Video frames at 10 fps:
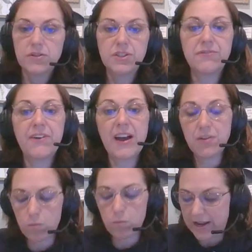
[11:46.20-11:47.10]
To find
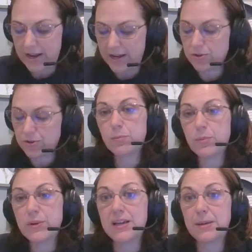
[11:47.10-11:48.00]
the y-intercept,
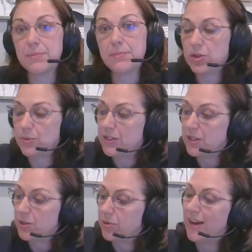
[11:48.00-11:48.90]
we substitute
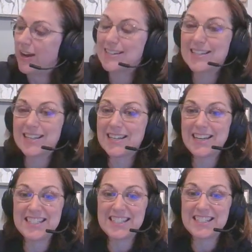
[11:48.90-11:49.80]
zero for x in
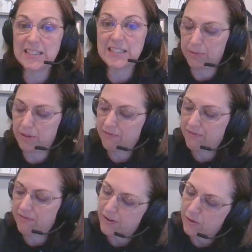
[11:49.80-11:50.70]
the
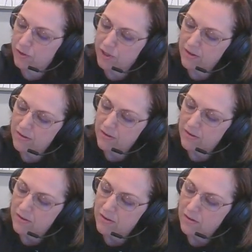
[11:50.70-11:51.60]
simplified function.
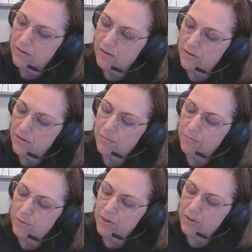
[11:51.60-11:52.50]

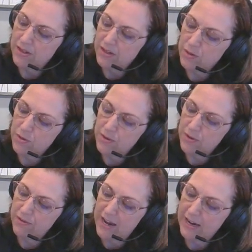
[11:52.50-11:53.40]
Put a zero in
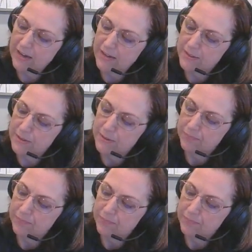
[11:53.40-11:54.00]
for x.